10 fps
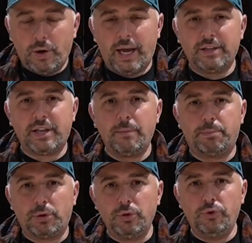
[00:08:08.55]
has a
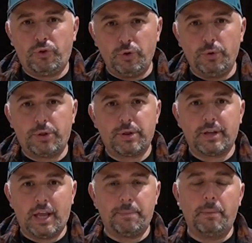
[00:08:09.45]
Bluetooth
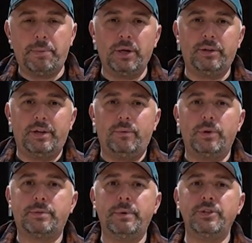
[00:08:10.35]
capability,
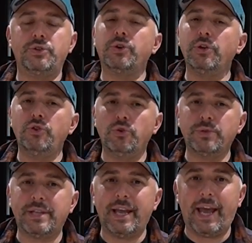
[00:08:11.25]
which means you can
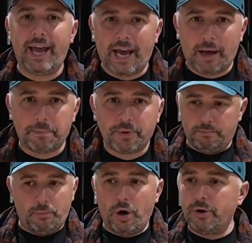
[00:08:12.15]
use the app,
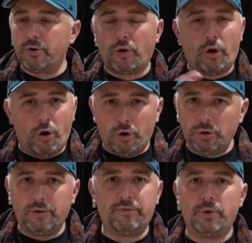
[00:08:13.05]
monitor
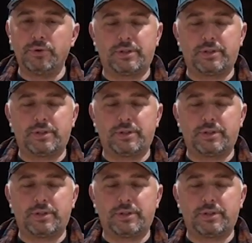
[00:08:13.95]
all of those